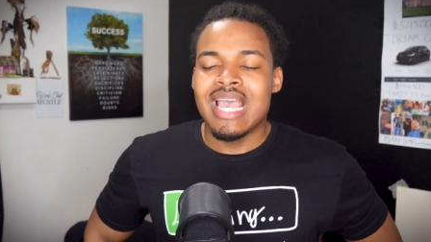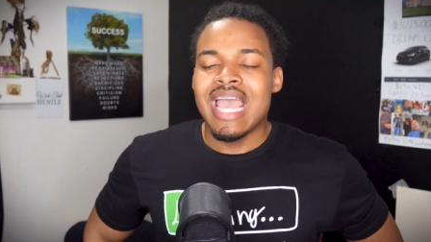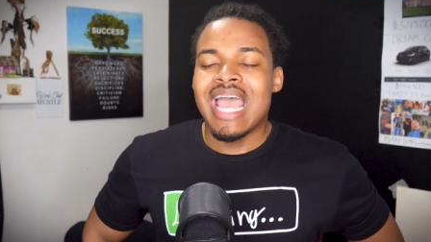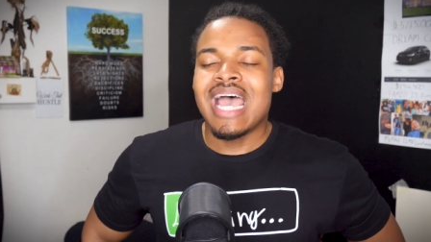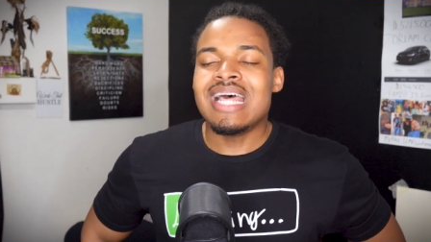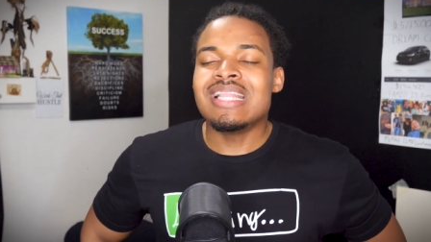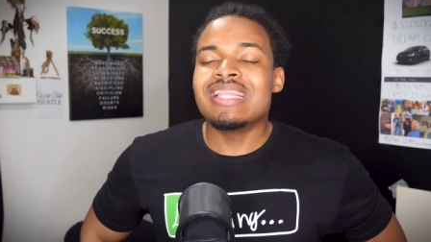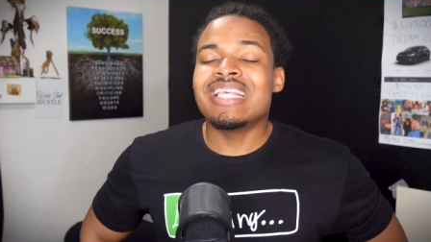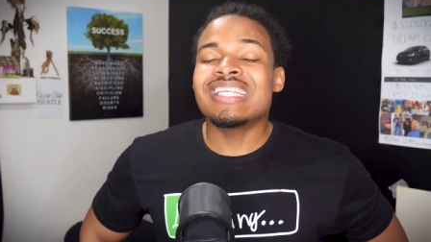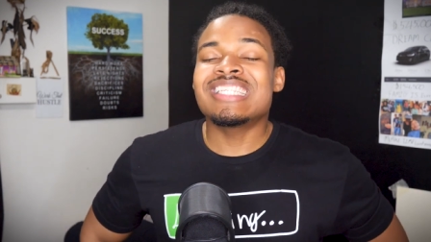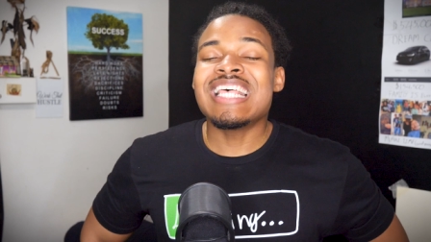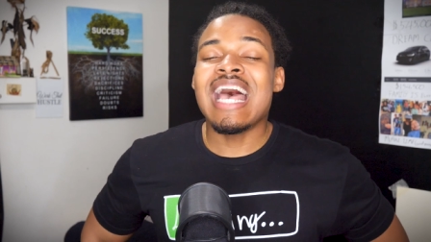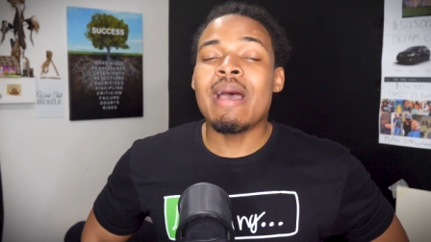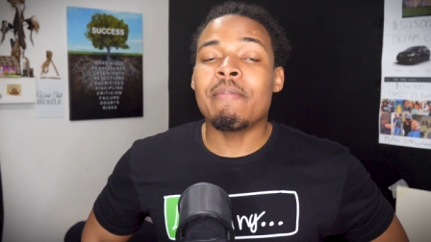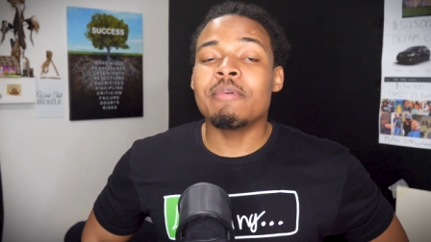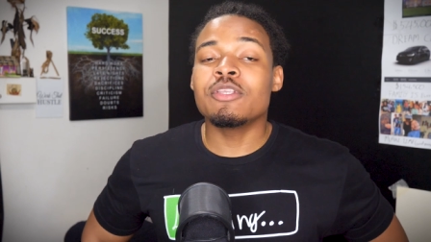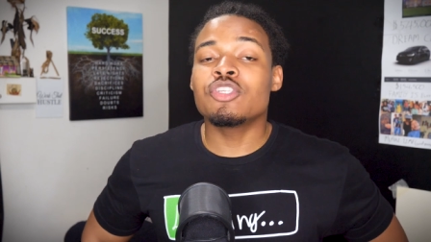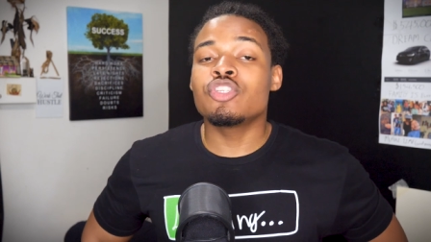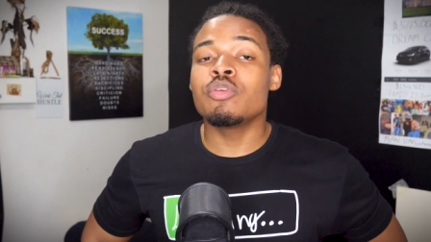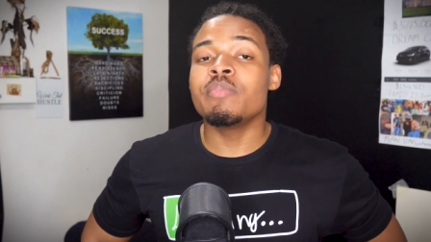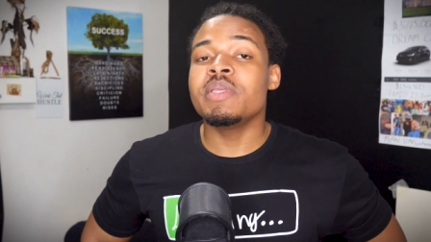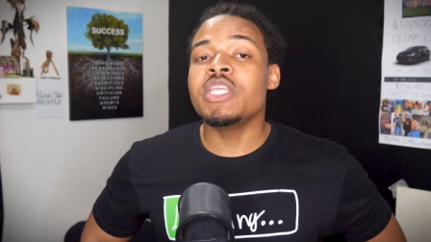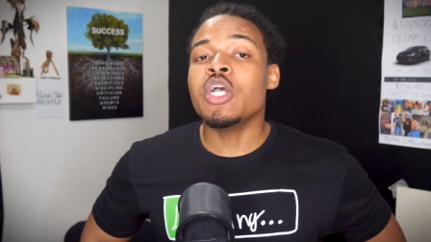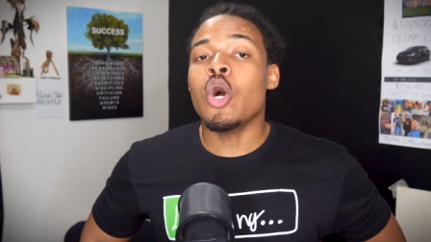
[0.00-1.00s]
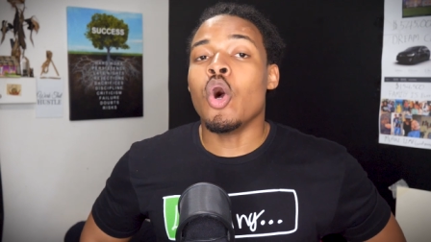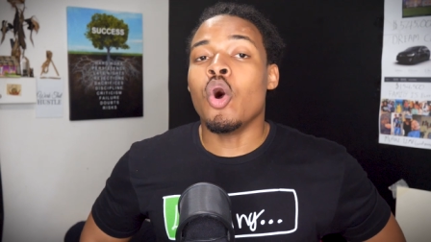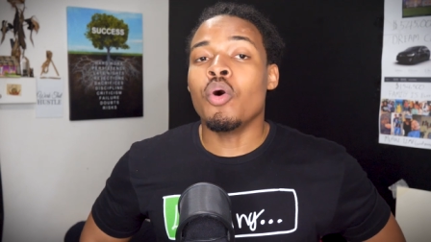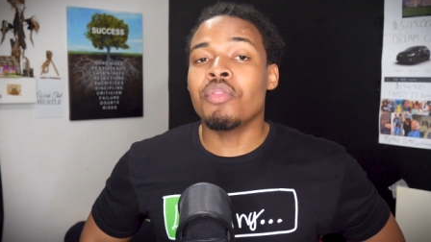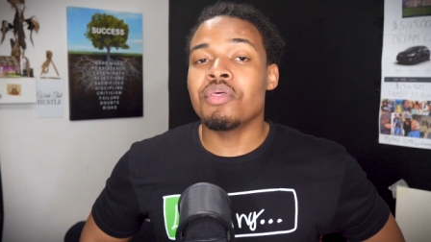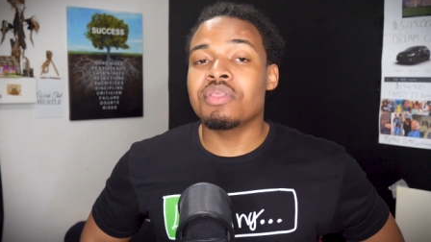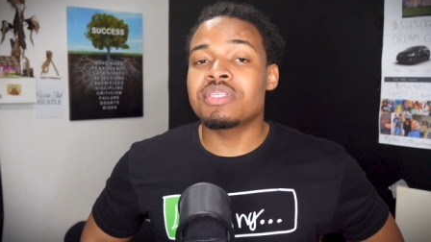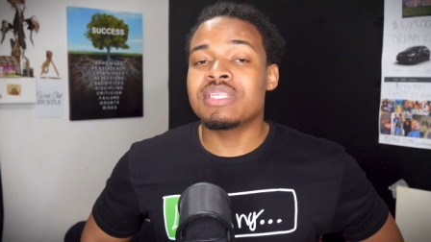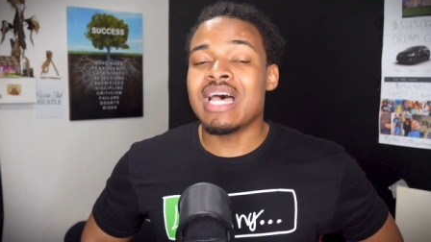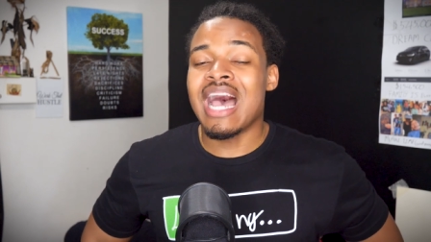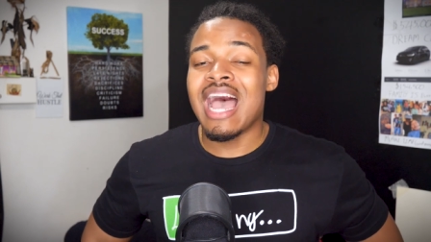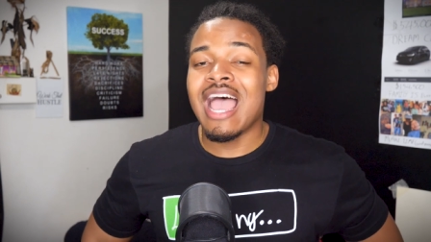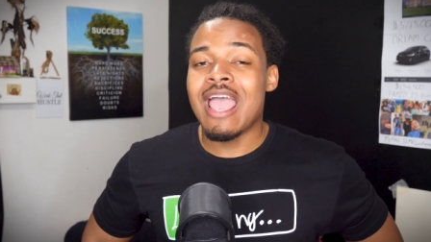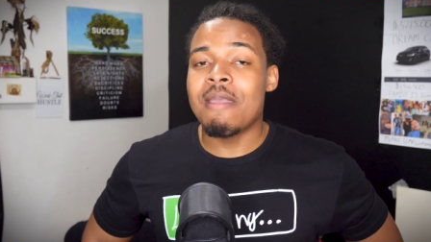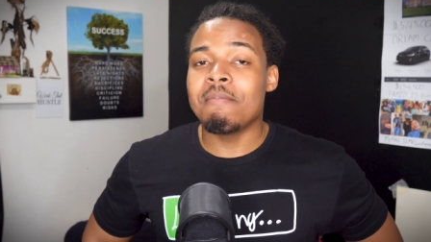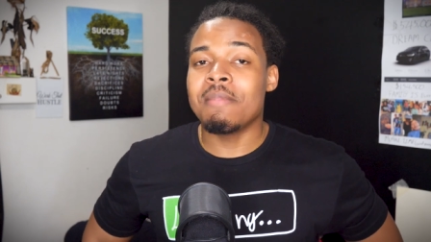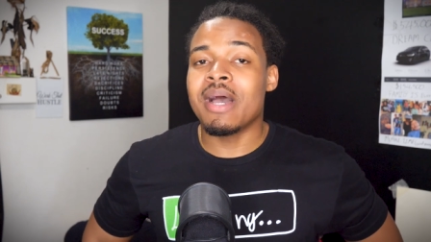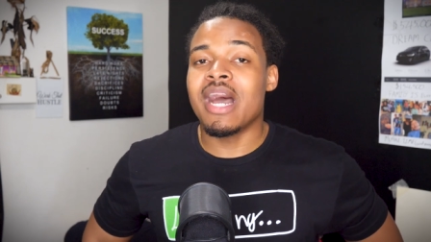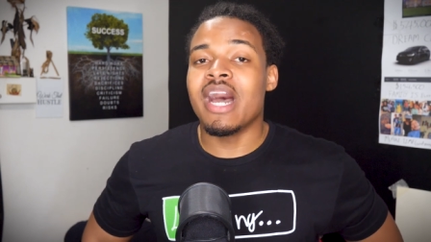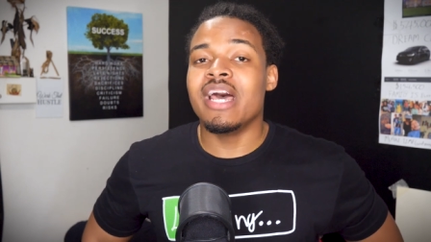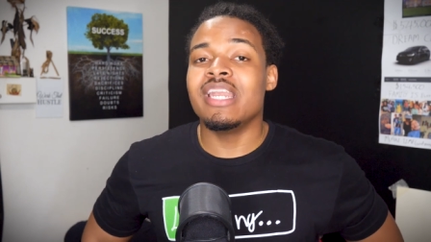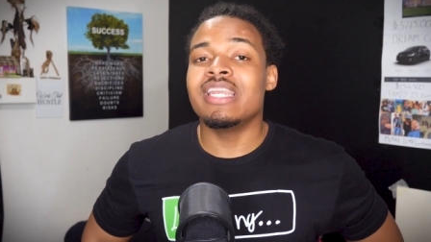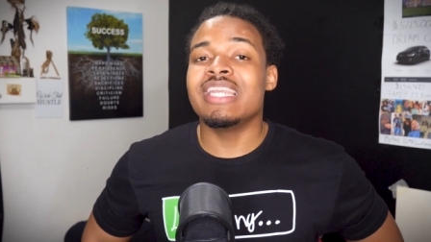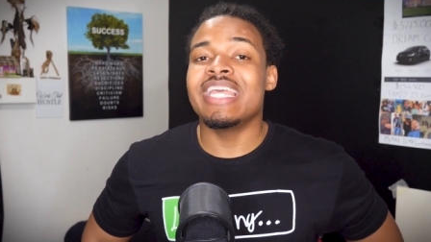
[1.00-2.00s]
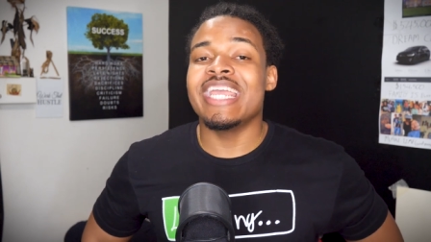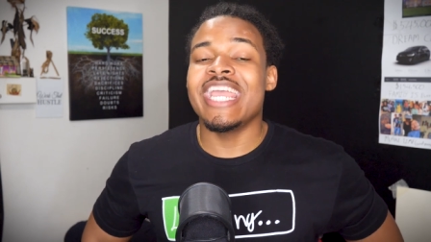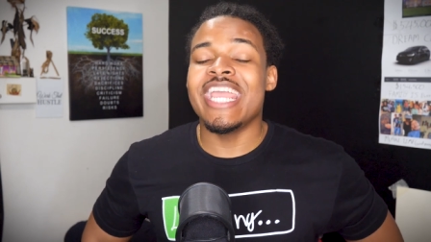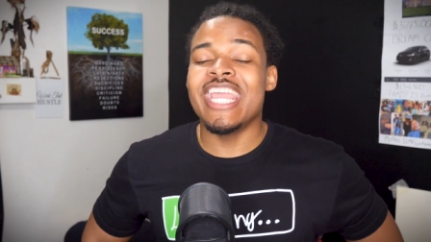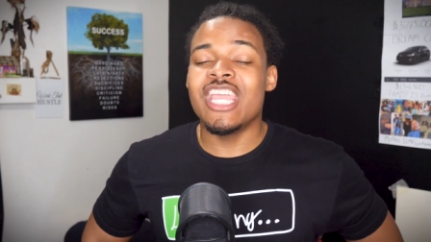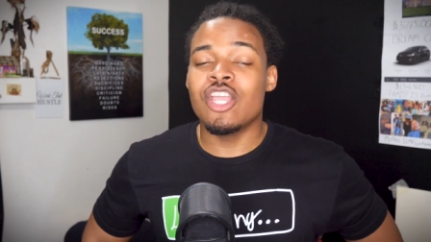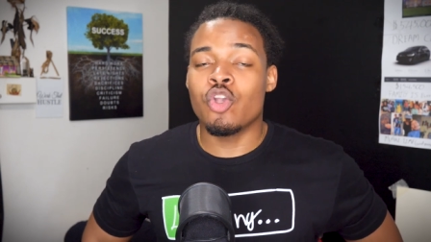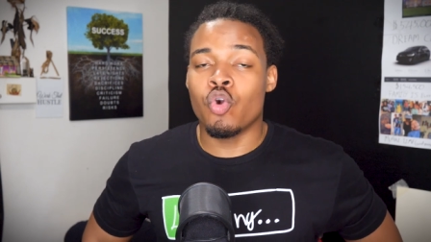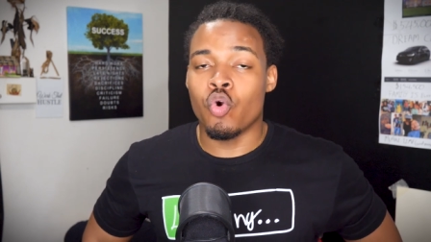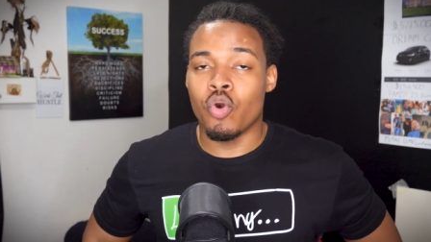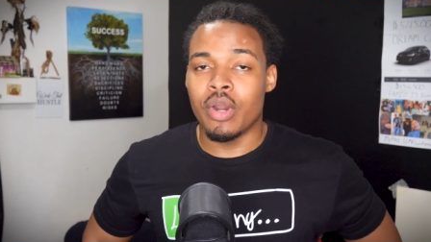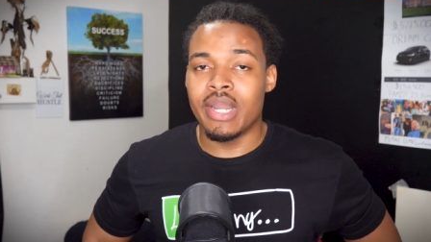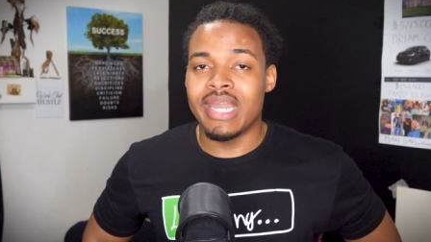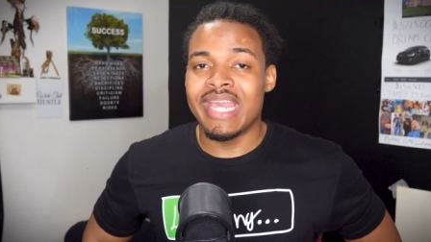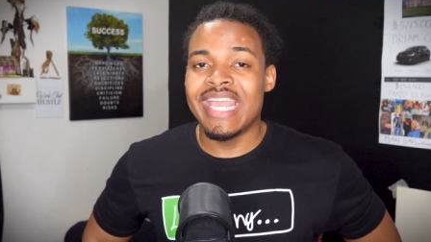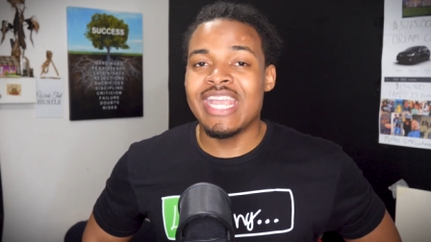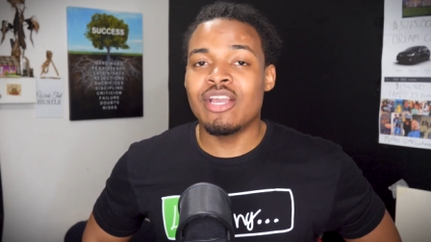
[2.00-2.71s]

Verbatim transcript: And this happens to me all the time on Acorn.